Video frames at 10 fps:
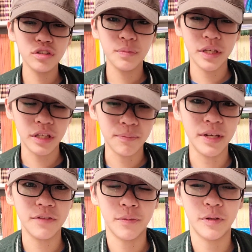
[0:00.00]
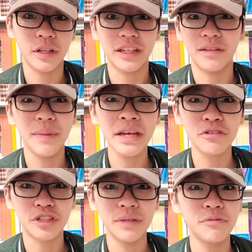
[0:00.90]
be emitted from a little
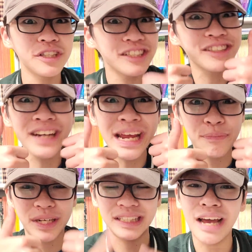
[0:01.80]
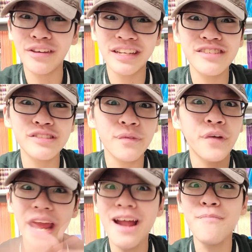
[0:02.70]
microchip, which is great, because now you can use it for
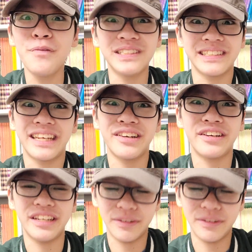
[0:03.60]
airport security.